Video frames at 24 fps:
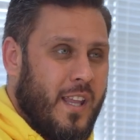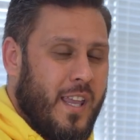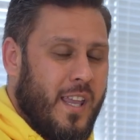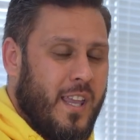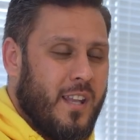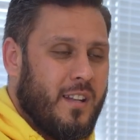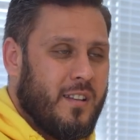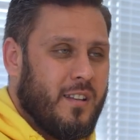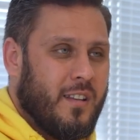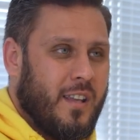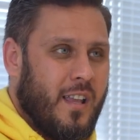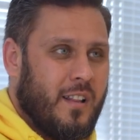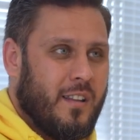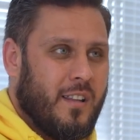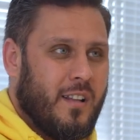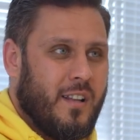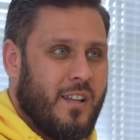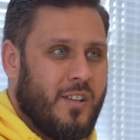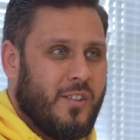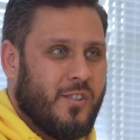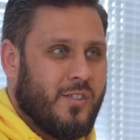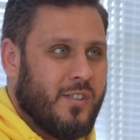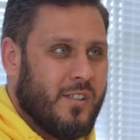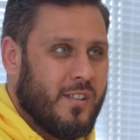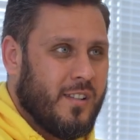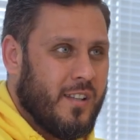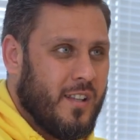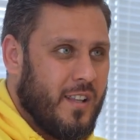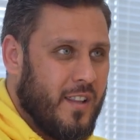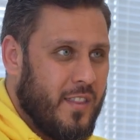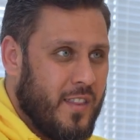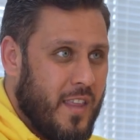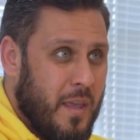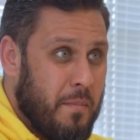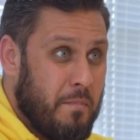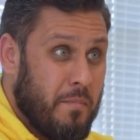into calculation
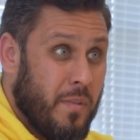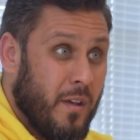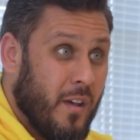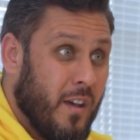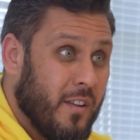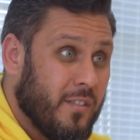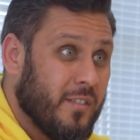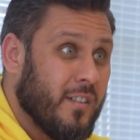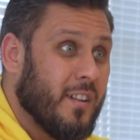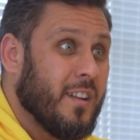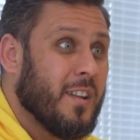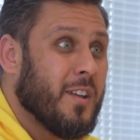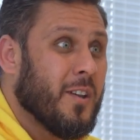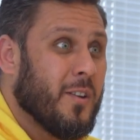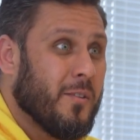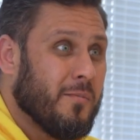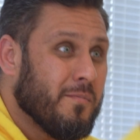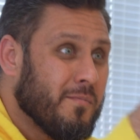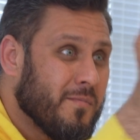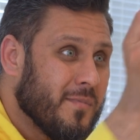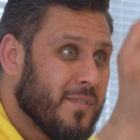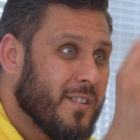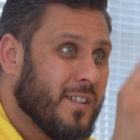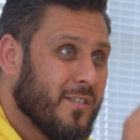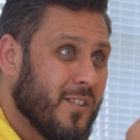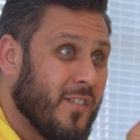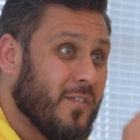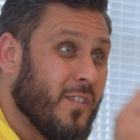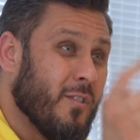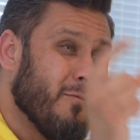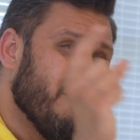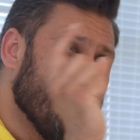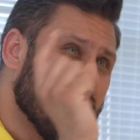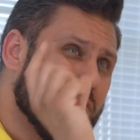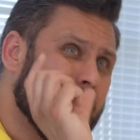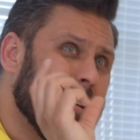their personal income. So if
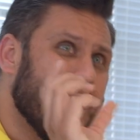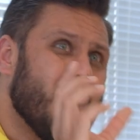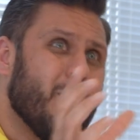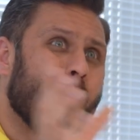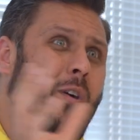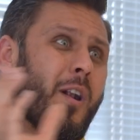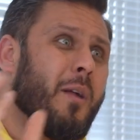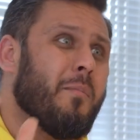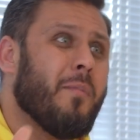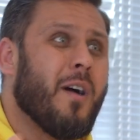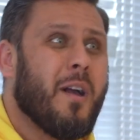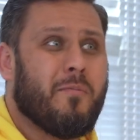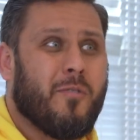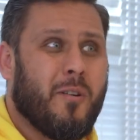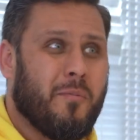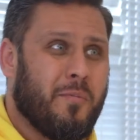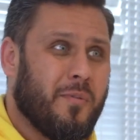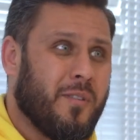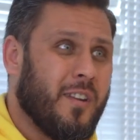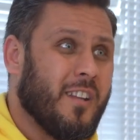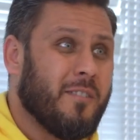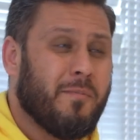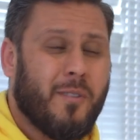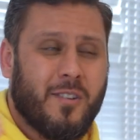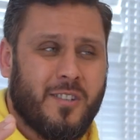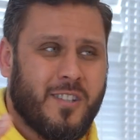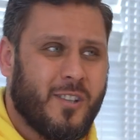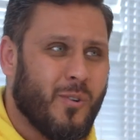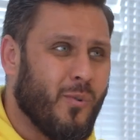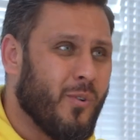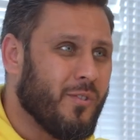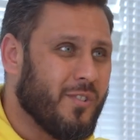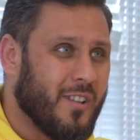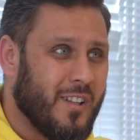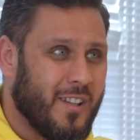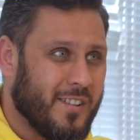they really want to buy a property, especially the
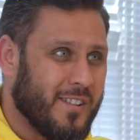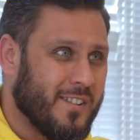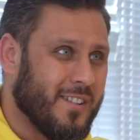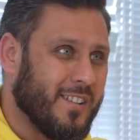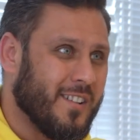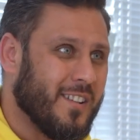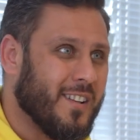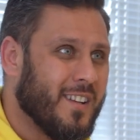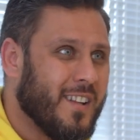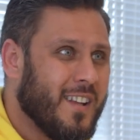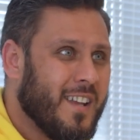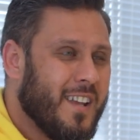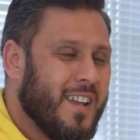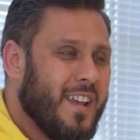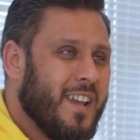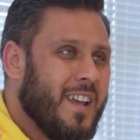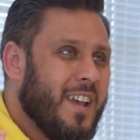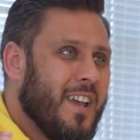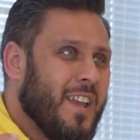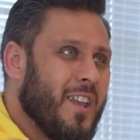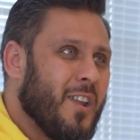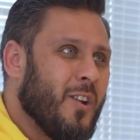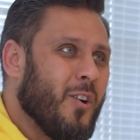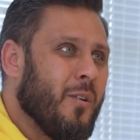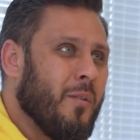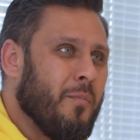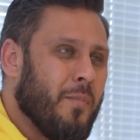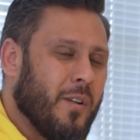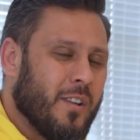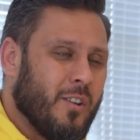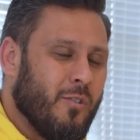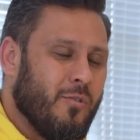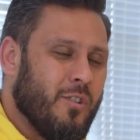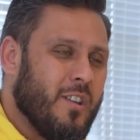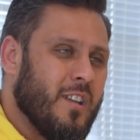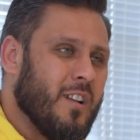ones in London,
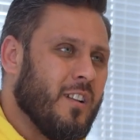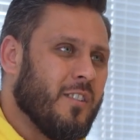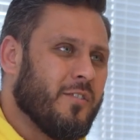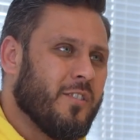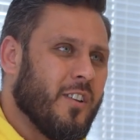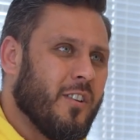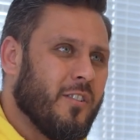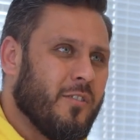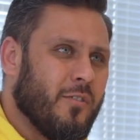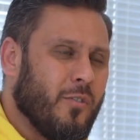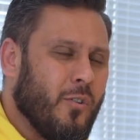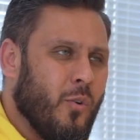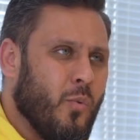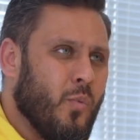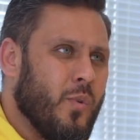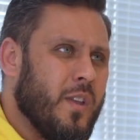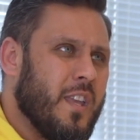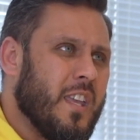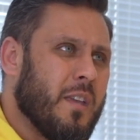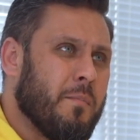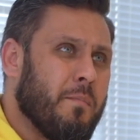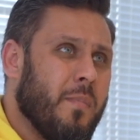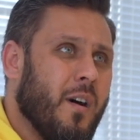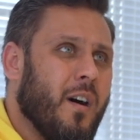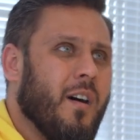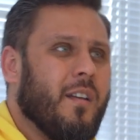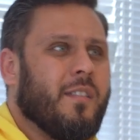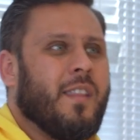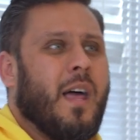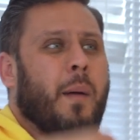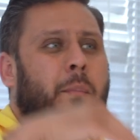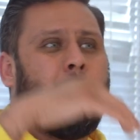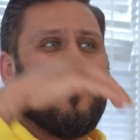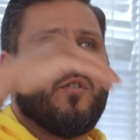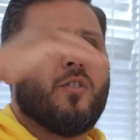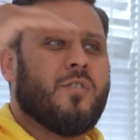the yields are weak, but the
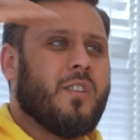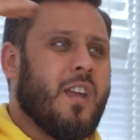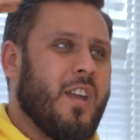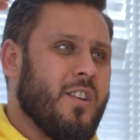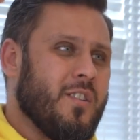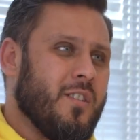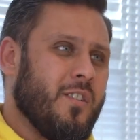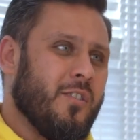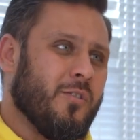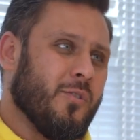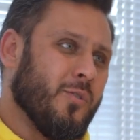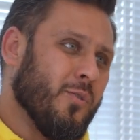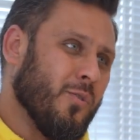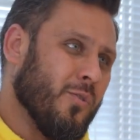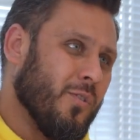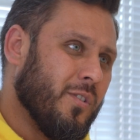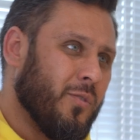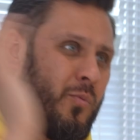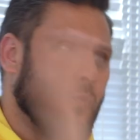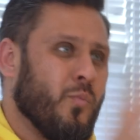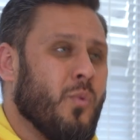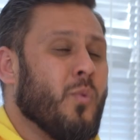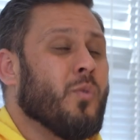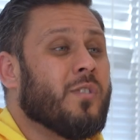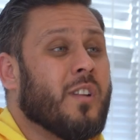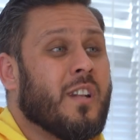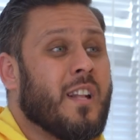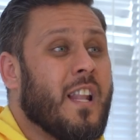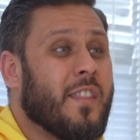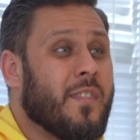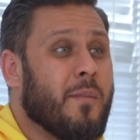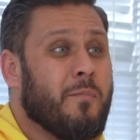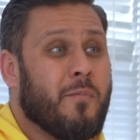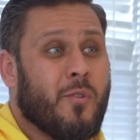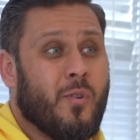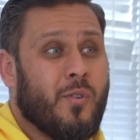appreciation is good, we will still
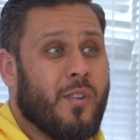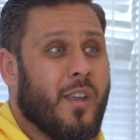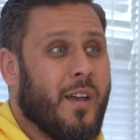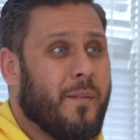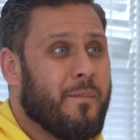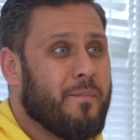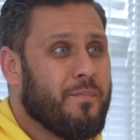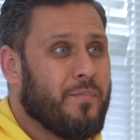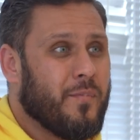let them do that.